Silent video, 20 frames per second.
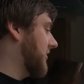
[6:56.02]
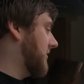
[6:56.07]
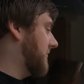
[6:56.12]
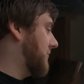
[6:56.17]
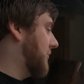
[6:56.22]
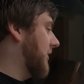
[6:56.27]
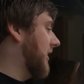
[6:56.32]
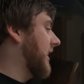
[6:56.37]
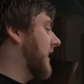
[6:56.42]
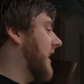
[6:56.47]
of
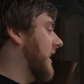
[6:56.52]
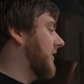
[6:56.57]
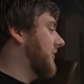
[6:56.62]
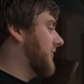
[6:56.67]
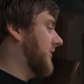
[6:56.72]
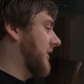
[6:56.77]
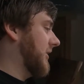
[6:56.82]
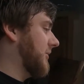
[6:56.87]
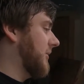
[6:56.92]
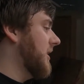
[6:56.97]
the
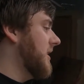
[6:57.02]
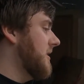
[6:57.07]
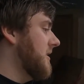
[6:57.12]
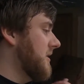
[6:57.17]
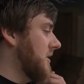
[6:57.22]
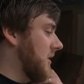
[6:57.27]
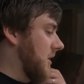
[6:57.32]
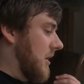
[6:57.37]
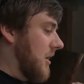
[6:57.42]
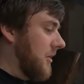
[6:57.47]
forecast, like
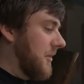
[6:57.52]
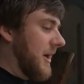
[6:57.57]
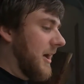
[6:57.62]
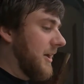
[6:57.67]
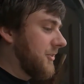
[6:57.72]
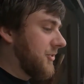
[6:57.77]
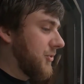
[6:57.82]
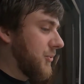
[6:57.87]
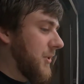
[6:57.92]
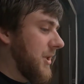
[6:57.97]
all
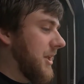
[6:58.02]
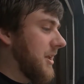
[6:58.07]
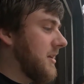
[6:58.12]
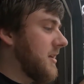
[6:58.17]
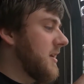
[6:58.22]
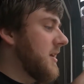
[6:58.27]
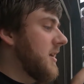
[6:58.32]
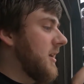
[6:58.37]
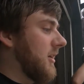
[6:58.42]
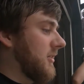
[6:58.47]
last
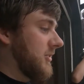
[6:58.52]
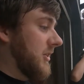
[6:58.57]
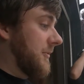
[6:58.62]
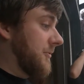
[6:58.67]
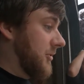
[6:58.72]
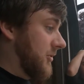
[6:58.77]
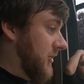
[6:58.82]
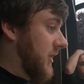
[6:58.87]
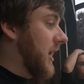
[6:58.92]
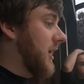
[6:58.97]
week,
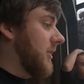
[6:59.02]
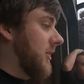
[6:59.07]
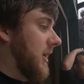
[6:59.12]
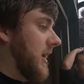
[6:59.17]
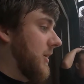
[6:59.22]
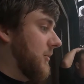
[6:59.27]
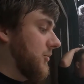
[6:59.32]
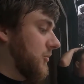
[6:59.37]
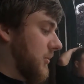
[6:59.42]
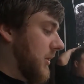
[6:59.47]
except for
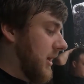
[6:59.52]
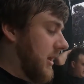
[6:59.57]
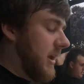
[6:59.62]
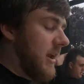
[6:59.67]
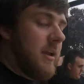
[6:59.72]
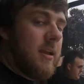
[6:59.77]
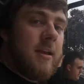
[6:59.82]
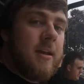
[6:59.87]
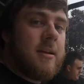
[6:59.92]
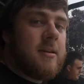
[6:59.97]
Saturday, was
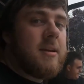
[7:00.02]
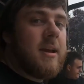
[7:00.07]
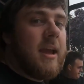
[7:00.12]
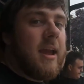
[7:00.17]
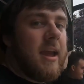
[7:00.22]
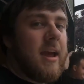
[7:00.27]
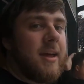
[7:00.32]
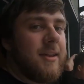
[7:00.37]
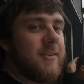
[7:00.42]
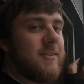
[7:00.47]
raining,
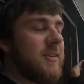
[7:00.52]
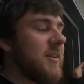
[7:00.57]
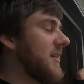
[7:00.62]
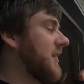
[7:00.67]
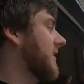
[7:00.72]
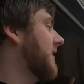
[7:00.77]
and